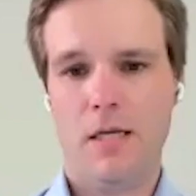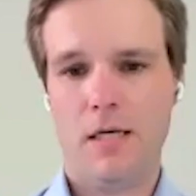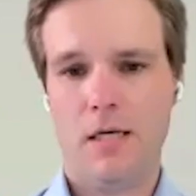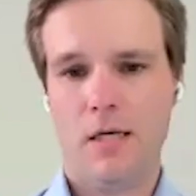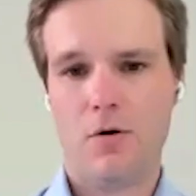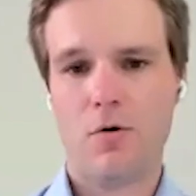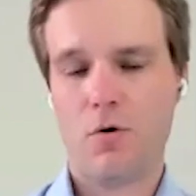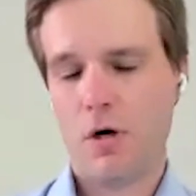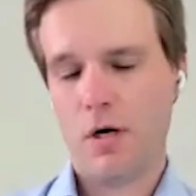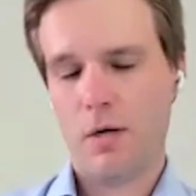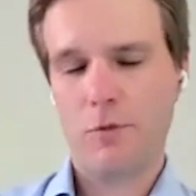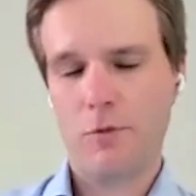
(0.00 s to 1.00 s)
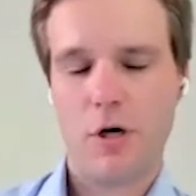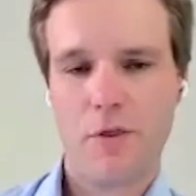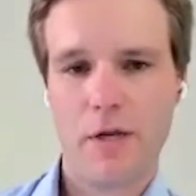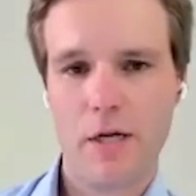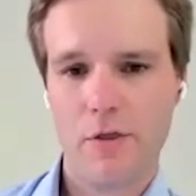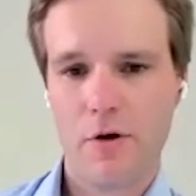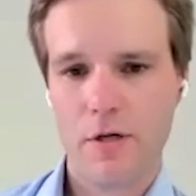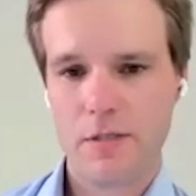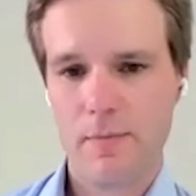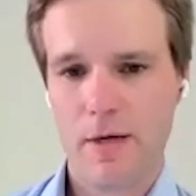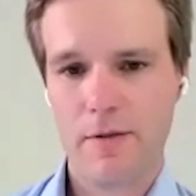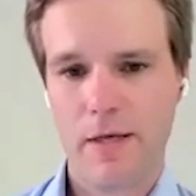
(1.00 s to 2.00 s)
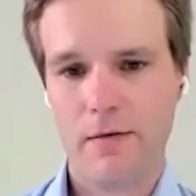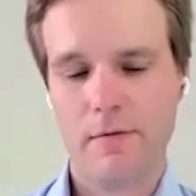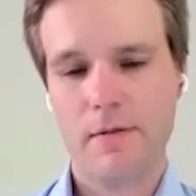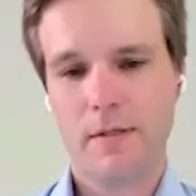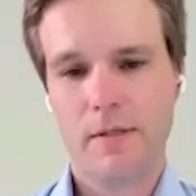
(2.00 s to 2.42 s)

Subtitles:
any or Sharth, any thoughts about that?